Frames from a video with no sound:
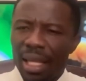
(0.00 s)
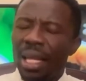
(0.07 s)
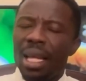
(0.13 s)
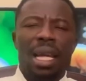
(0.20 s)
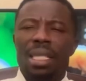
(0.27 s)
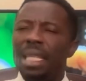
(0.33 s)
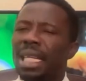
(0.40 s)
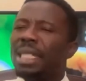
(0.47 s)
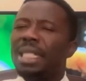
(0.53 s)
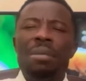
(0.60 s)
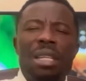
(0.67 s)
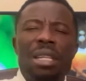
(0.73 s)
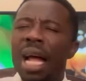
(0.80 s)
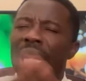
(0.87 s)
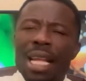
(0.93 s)
And yes,
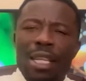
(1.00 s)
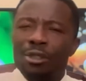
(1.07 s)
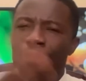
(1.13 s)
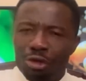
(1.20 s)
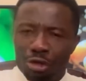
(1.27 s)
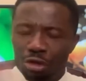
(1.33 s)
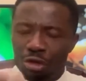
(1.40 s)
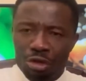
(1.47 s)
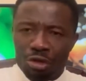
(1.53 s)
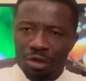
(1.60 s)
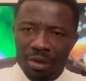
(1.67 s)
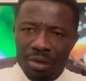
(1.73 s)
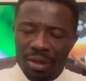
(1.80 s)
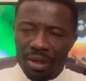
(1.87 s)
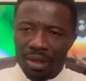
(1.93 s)
some Yan S also.
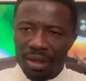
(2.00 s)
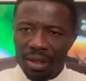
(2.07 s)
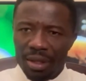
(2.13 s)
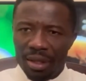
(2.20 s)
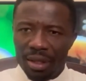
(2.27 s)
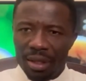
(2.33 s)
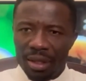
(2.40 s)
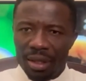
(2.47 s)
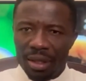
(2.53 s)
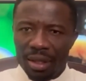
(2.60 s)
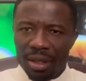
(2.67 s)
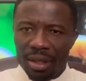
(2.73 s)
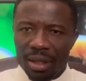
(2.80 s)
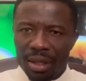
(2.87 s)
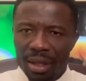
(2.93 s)

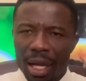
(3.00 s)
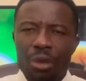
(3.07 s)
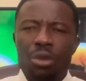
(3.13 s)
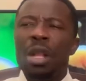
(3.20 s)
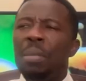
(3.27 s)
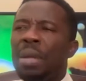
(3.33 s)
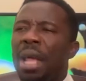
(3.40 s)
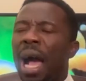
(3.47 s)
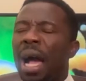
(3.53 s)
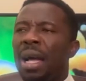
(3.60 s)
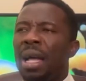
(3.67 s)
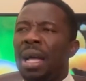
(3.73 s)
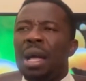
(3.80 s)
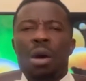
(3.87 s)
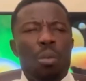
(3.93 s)
I do the beer.
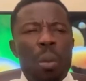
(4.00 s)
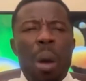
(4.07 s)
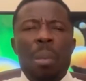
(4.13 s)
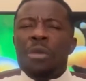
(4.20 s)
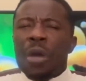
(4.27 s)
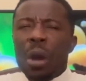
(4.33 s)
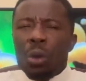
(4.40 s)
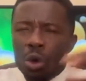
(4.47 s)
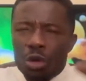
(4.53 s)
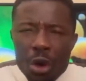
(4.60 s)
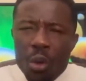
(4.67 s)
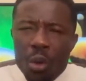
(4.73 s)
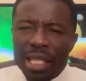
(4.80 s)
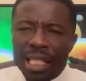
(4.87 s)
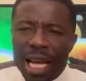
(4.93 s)
Mama Chap Koyo
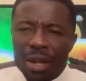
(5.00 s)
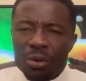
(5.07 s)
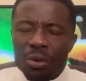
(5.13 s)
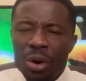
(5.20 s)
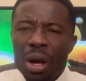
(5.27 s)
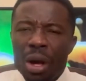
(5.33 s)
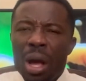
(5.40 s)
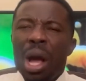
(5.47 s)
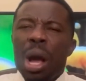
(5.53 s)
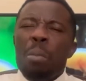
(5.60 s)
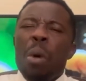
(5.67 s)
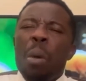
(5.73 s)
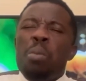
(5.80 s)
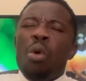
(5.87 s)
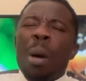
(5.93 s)
Moshiano.
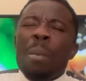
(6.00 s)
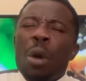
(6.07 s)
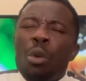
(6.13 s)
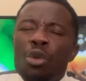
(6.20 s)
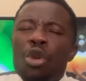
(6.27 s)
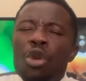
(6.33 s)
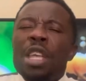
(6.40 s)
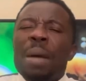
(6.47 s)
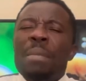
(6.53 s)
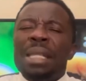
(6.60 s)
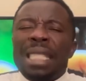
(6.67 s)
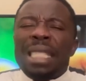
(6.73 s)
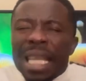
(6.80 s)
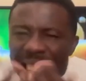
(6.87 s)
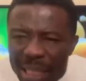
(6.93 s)
Mo Buama Koyo ye
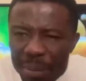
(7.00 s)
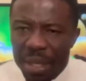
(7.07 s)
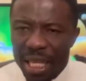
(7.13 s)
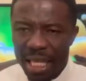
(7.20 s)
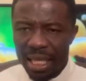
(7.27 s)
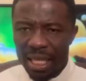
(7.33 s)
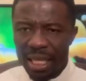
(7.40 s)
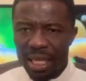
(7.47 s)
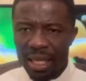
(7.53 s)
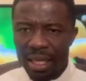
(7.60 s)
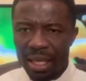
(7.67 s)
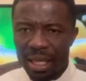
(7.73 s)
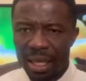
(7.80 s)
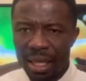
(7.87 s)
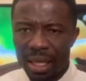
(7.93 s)
mistakes be.
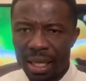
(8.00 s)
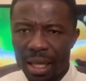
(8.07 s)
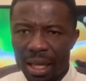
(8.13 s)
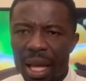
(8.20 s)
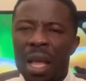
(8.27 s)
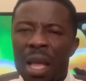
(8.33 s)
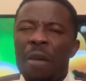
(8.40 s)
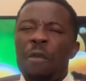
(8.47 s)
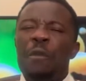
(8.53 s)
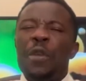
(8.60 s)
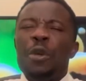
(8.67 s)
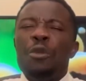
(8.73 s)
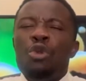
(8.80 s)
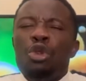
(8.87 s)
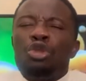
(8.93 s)

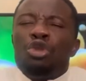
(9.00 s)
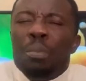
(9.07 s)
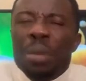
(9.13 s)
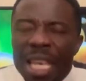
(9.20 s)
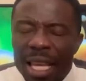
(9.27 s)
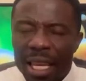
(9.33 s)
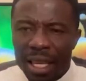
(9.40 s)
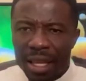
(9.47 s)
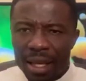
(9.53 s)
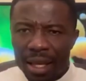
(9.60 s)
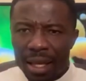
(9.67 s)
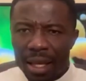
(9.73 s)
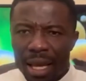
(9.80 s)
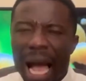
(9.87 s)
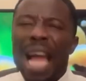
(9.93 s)
Videos be.
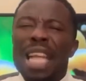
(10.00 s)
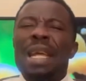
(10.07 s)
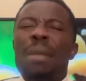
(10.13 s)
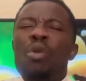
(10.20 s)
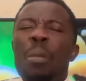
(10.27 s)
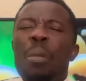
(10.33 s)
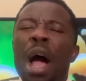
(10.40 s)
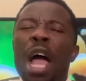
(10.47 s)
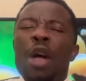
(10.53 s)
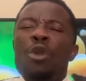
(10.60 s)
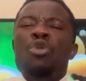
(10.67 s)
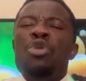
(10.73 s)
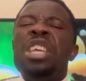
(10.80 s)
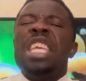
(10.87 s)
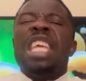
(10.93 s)
A deboma and
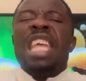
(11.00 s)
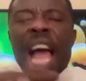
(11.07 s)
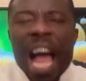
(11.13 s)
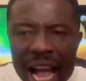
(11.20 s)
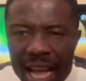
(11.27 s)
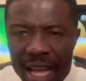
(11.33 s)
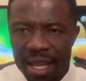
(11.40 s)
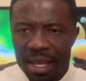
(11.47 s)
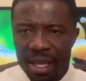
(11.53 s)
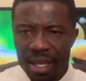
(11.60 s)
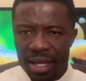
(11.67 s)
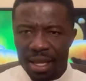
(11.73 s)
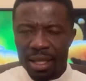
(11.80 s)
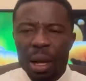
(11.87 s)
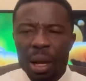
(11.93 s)
win here.
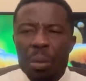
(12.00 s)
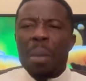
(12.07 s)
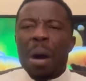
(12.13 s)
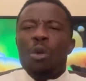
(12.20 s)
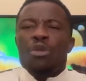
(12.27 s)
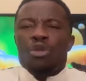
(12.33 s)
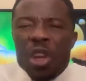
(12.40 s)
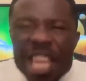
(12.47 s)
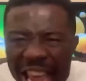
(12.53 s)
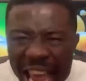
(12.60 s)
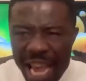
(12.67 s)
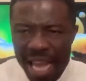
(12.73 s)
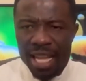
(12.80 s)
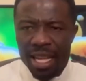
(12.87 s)
Some mamma could do ye.